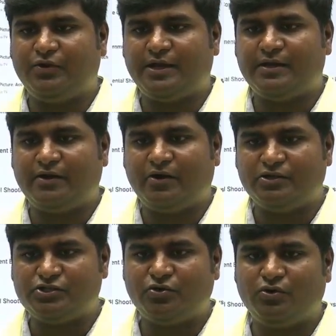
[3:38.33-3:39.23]
you can
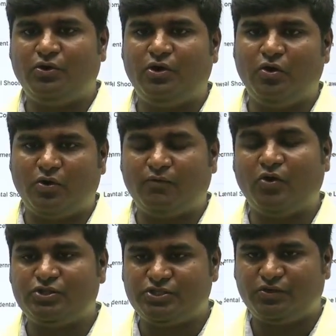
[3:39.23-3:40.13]
also
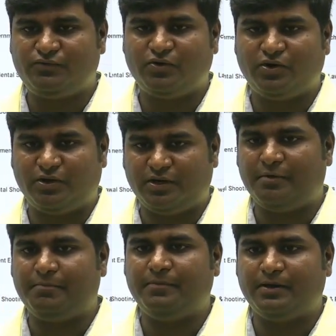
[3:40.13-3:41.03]
watch out
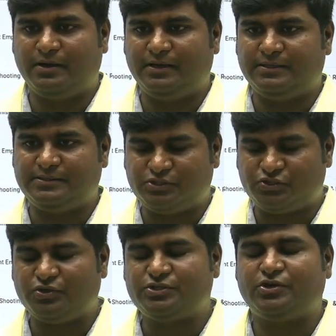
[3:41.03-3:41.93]
for
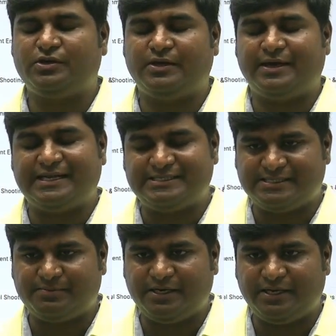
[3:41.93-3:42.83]
shows on Rajya
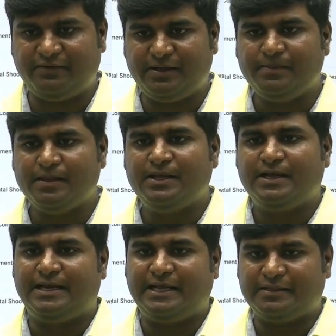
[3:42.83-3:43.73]
Sabha TV,
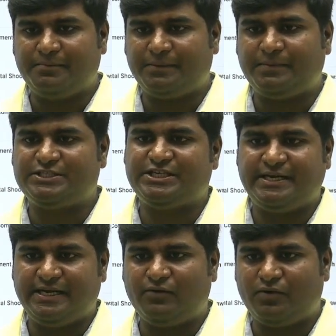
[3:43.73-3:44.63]
like The Big Picture,
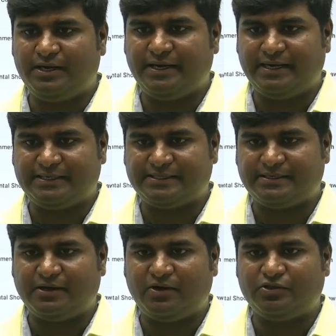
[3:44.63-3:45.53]
India World,
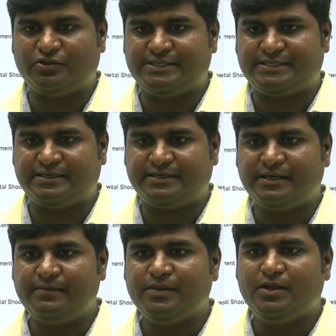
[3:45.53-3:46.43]
and all those,
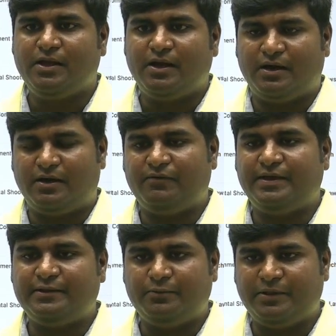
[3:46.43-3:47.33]
etc.
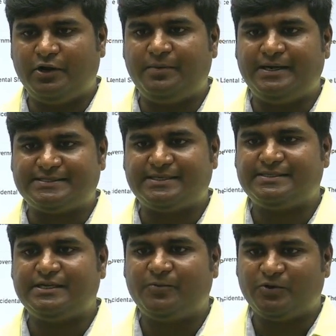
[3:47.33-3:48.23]
Well, they'll be
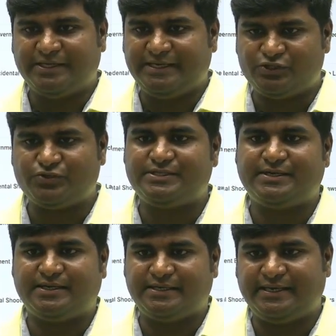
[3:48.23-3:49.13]
discussing about the issues
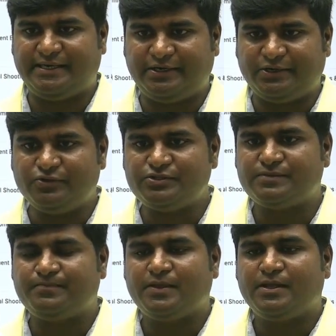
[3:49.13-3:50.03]
that are there in news.